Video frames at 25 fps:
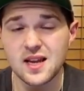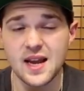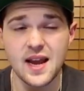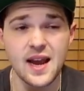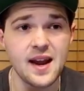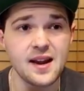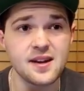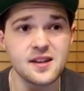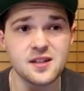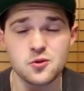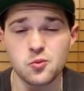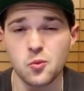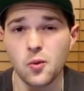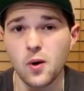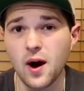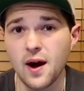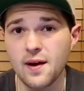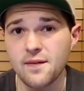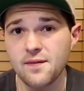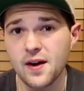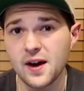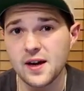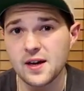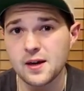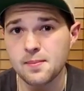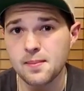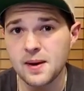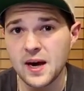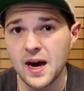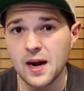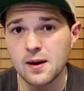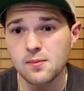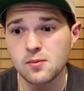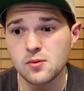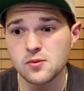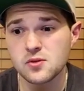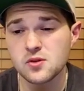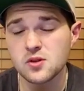and it's Wi-Fi
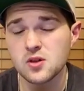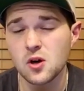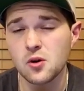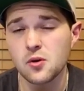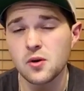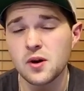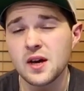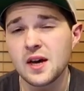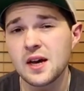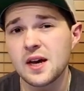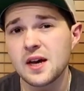compatible. So